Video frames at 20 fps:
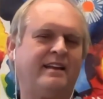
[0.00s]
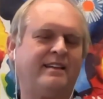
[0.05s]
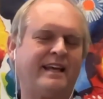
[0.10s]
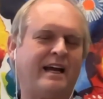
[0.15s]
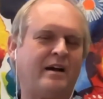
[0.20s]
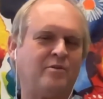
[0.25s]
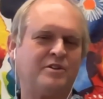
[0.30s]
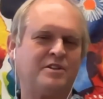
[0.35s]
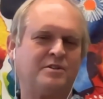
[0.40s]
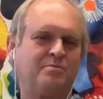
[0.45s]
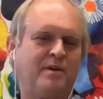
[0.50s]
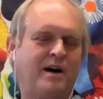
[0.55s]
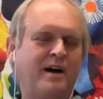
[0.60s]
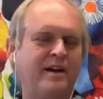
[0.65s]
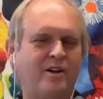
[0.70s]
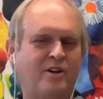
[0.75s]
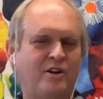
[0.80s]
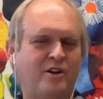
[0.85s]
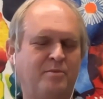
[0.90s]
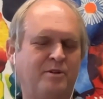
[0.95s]
That was my
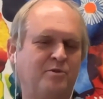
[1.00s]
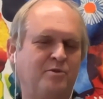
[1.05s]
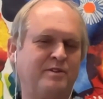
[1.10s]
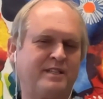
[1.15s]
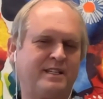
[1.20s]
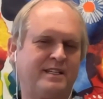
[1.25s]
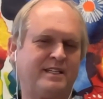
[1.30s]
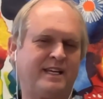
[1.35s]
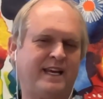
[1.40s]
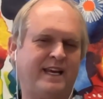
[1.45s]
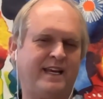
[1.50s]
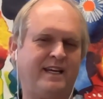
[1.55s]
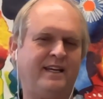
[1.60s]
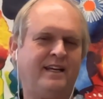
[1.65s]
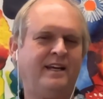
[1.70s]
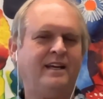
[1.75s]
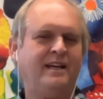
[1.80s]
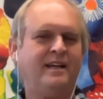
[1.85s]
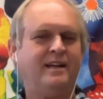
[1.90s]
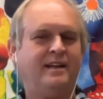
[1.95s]
argument, was to say
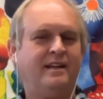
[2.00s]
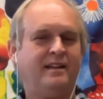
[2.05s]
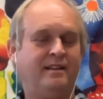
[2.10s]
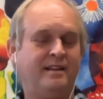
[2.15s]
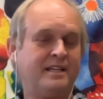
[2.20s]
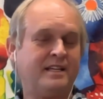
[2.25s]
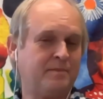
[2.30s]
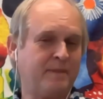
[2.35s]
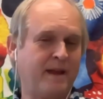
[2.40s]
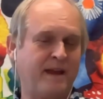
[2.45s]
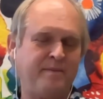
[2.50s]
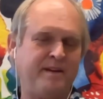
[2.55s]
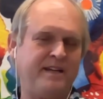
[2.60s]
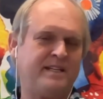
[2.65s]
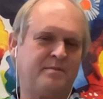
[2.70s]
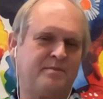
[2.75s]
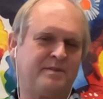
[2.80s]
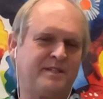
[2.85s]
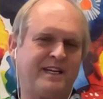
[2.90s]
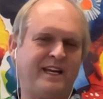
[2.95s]
this may be
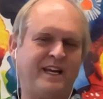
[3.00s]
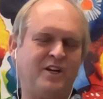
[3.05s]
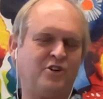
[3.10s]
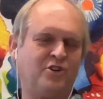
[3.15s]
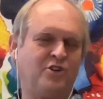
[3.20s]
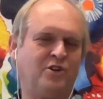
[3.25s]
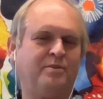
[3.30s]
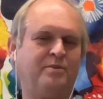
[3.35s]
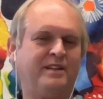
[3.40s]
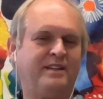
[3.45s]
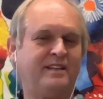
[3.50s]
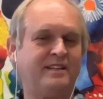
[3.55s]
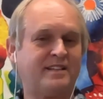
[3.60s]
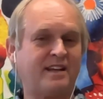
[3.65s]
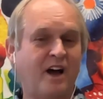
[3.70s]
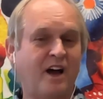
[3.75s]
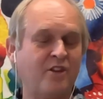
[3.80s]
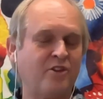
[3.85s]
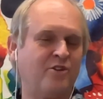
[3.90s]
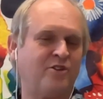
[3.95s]
substantial, but this
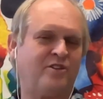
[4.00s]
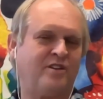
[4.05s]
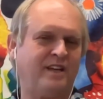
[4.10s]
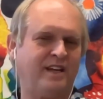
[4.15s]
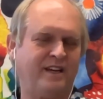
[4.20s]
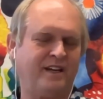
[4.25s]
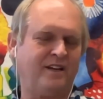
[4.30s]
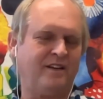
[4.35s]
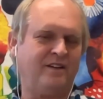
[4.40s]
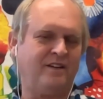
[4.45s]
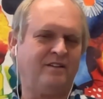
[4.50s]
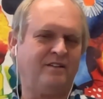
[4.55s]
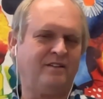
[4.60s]
other thing